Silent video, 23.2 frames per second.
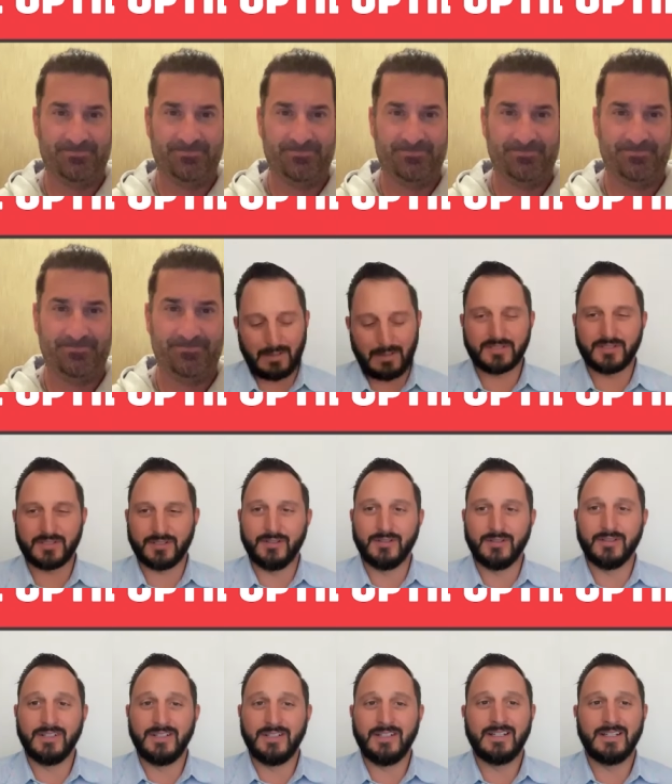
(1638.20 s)

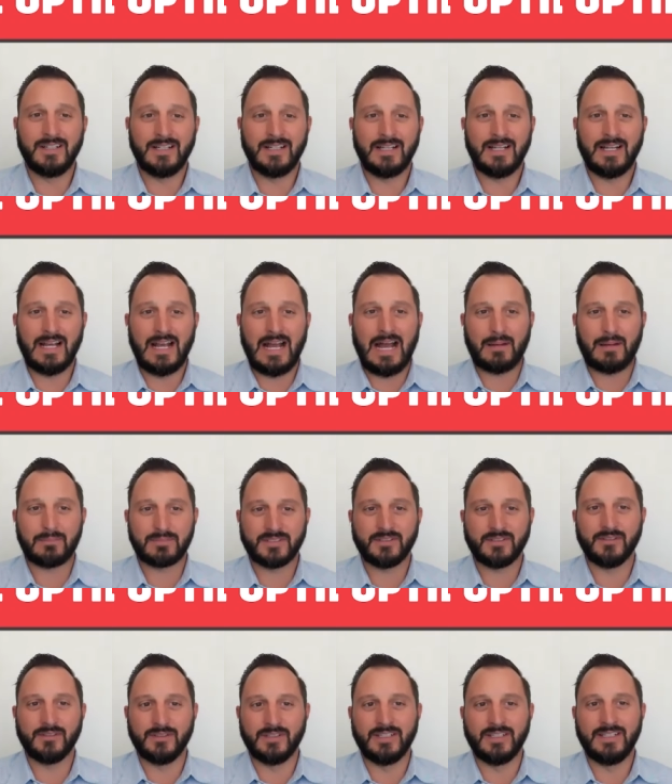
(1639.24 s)
Absolutely.
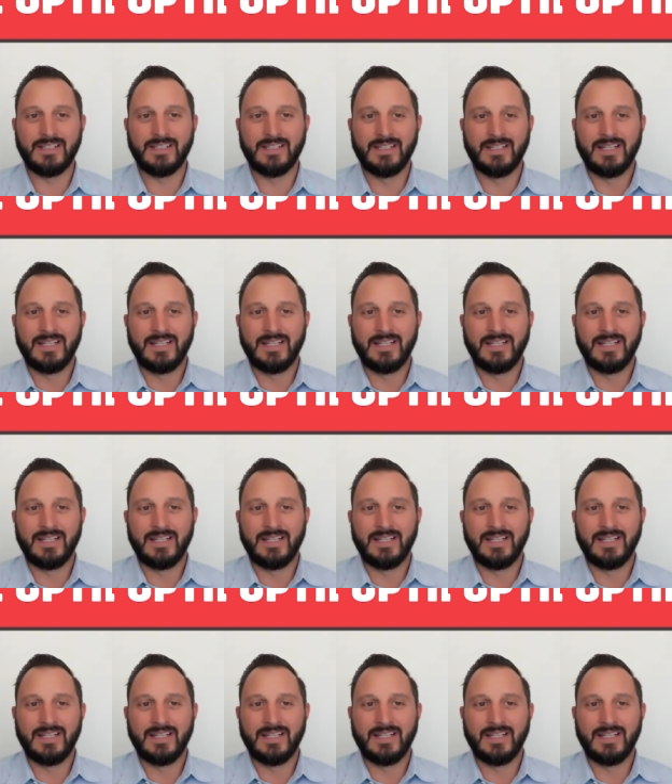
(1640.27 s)
Absolutely.